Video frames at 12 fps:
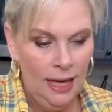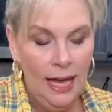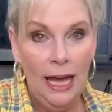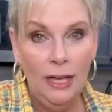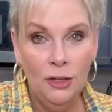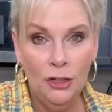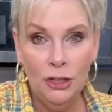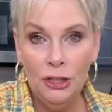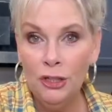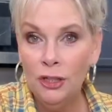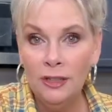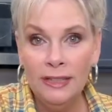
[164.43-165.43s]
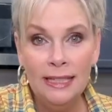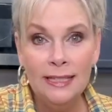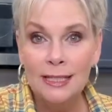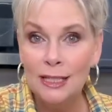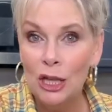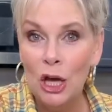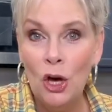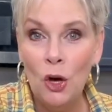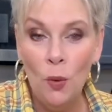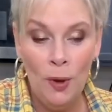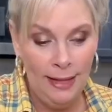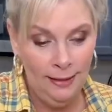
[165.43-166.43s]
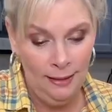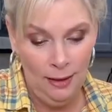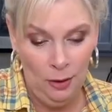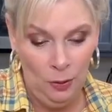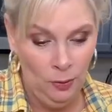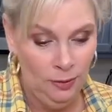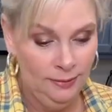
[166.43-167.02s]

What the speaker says: and you're gonna cook these slow and low.